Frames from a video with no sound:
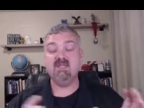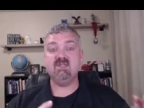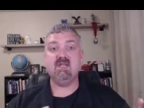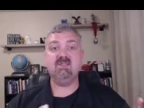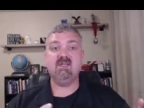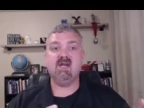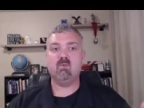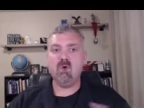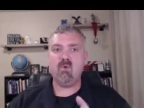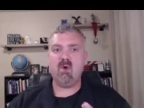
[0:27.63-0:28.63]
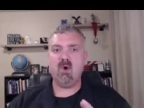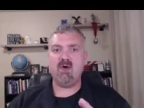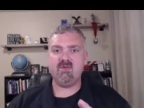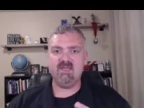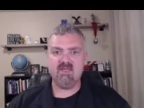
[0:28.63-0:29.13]
But let's, let's take a real quick
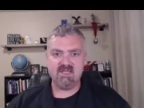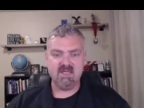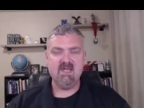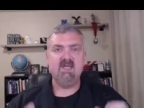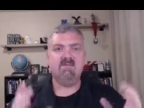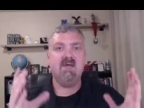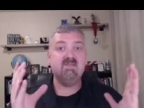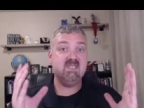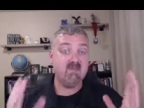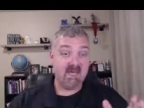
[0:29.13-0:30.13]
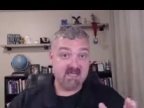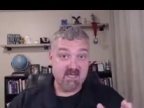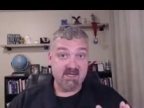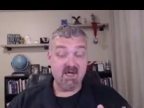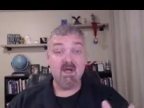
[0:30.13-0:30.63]
walk through each of these. So, obviously, the
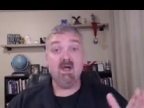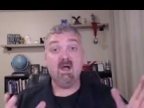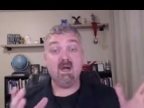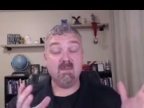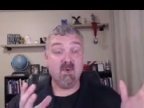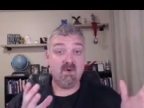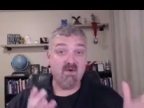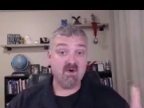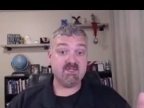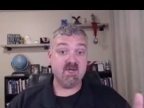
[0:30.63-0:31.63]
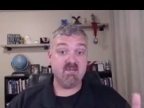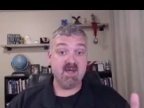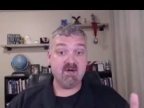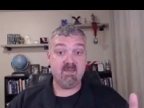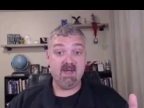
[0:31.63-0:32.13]
bacteria are going to be what we focus on in
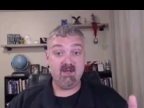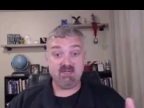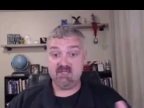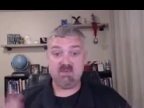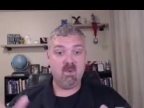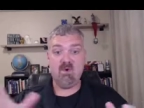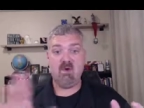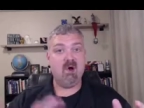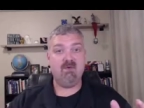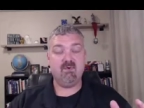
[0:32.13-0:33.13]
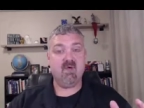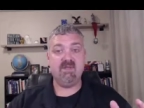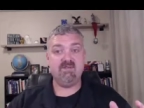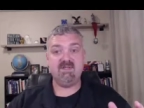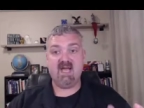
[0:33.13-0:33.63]
microbiology, so we won't go through all
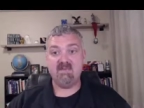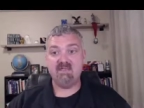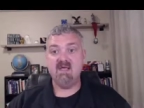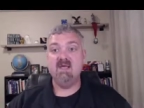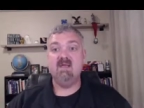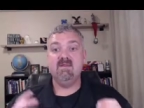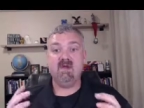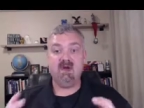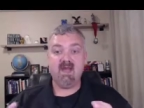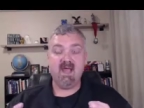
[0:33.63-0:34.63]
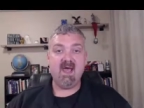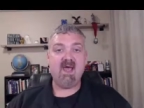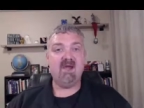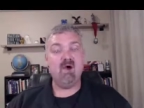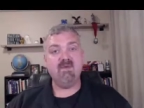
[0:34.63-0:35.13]
the different types. The
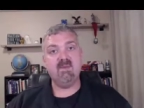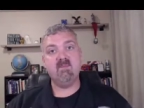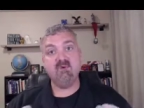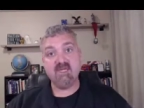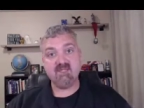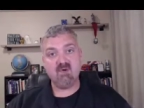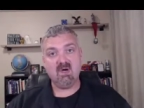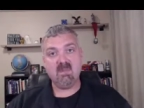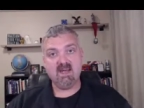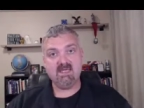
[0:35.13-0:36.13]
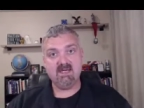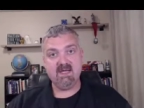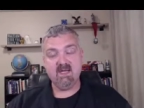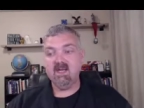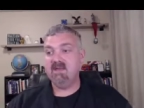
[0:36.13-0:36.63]
archaea, I call them prehistoric
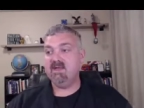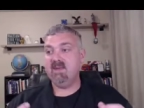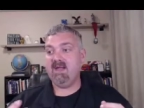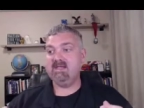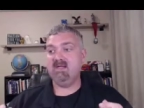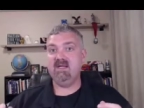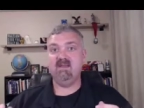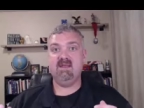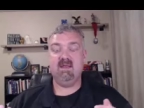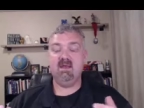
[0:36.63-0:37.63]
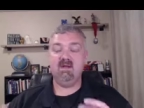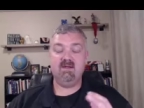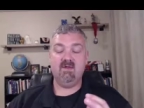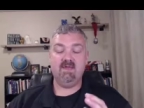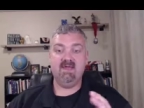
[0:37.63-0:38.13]
bacteria. They're bacteria that are
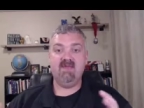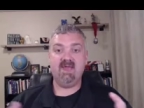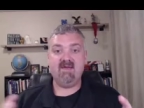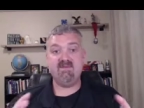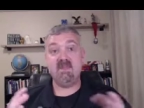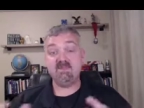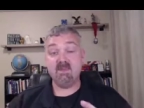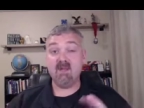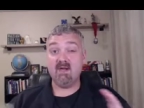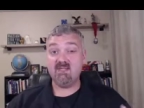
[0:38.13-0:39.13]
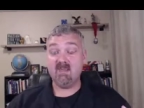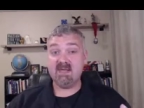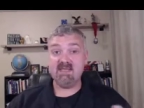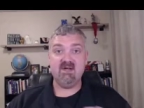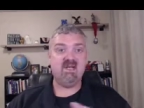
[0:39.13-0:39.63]
you know, they, they have some similarities to
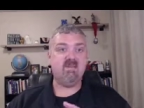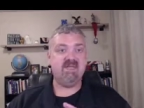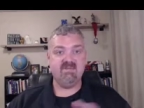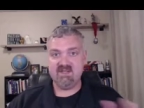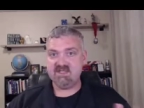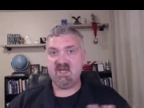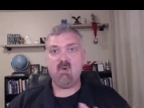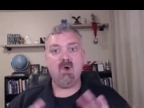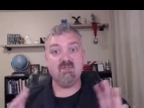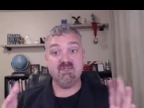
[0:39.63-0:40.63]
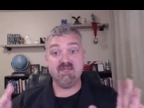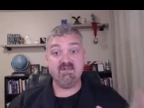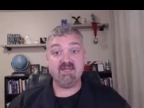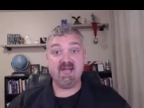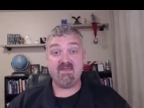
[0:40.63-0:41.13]
bacteria, but different cell walls. So they're
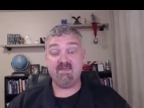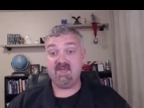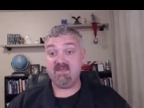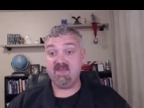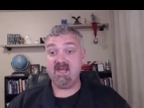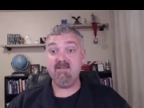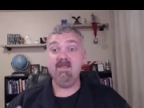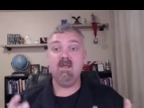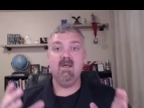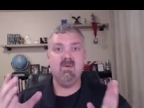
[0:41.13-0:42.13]
definitely not the same thing.